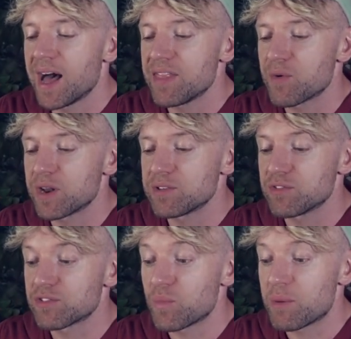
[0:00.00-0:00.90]
and then we're going to
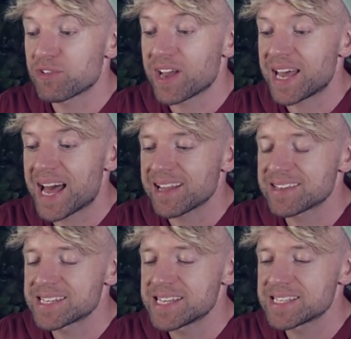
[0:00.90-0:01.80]
do some website
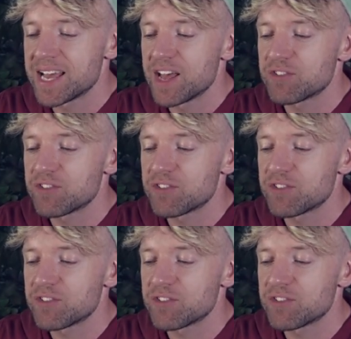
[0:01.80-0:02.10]
analysis.